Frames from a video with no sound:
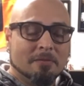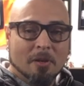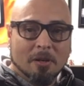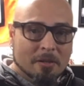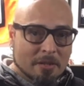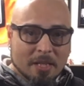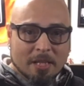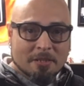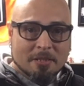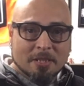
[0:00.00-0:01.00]
all
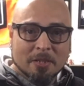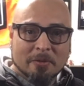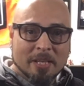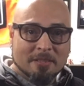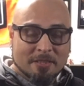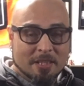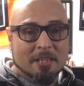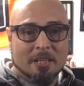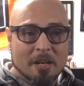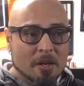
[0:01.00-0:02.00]
this to his
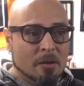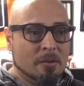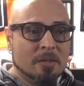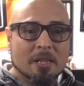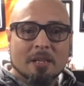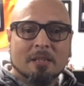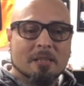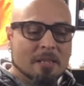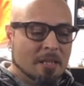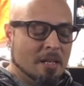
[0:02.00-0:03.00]
CEO,
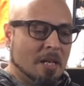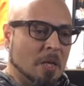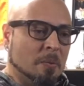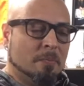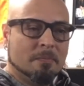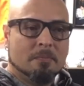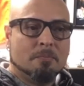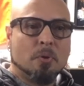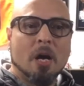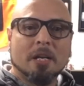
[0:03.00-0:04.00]
the
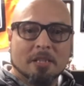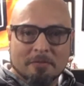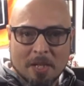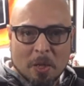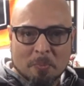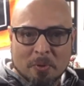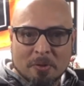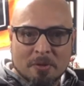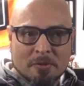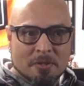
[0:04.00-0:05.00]
product
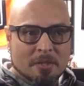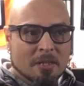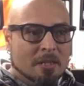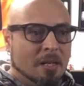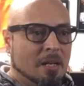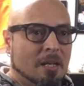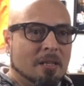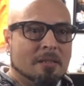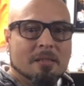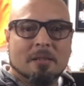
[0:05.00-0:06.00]
developers,
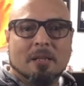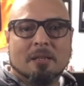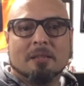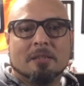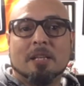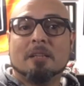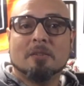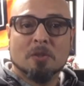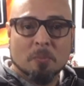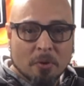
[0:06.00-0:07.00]
the
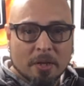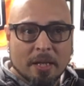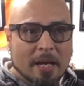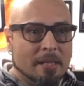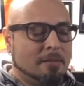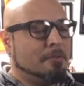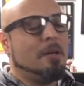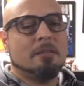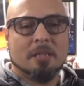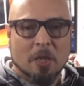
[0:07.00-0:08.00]
technical support guys
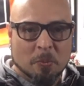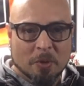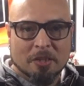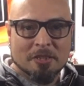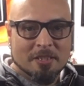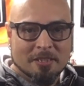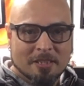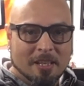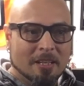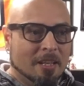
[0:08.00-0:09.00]
throughout the company, just
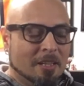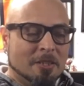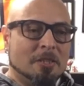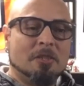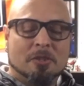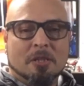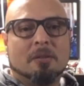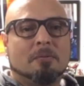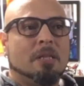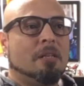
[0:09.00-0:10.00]
to
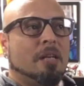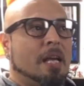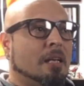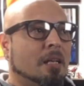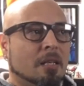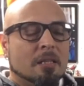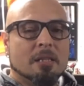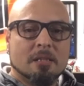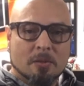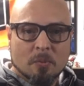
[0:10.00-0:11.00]
show, you know, hey,
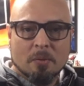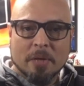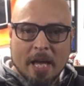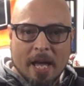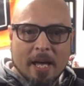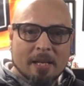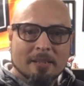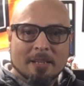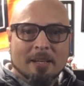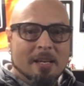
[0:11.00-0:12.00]
this is what we had.
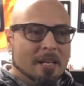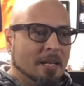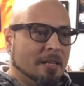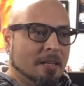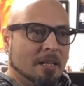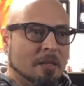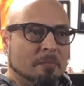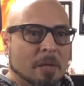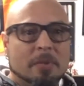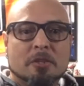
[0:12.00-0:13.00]
And
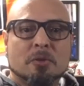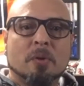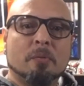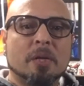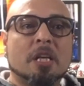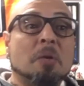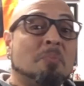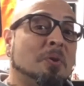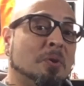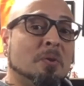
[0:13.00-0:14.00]
maybe there's a way we can
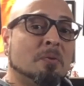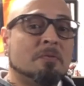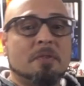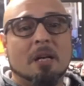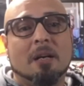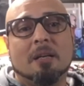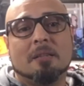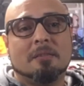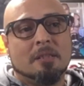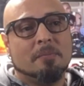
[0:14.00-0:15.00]
improve,
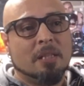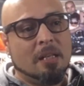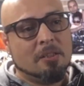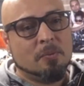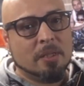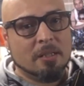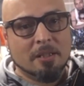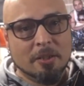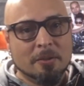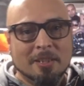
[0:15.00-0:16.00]
something else we can
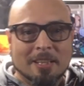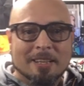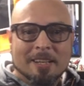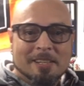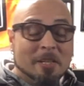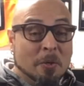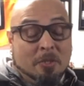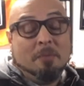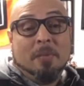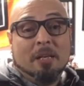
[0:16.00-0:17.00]
do. You know,
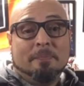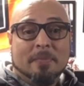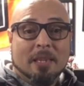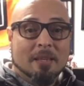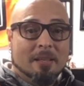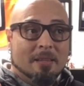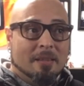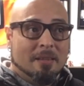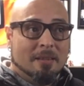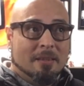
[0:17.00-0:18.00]
to me,
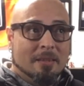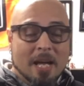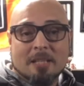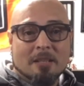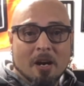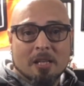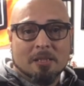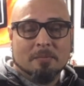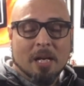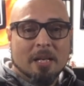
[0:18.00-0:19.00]
that's
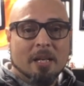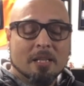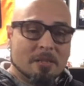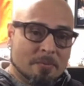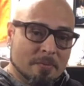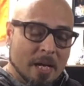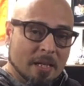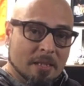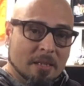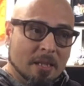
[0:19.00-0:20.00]
awesome. I got
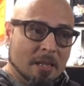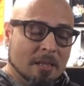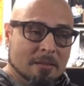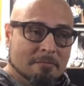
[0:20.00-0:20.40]
directly